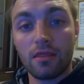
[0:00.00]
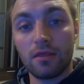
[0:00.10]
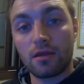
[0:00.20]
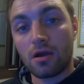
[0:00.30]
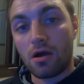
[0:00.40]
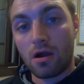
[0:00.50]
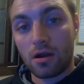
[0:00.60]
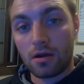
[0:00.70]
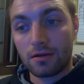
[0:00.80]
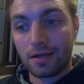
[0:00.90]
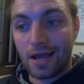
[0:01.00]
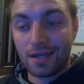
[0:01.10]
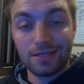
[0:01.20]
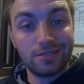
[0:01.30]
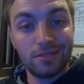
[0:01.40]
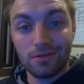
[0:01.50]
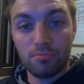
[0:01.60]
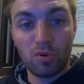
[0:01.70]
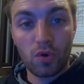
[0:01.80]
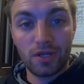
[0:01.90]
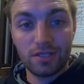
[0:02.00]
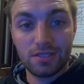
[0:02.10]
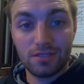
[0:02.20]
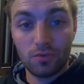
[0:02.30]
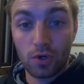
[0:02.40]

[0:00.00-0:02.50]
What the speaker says: the car kind of to the point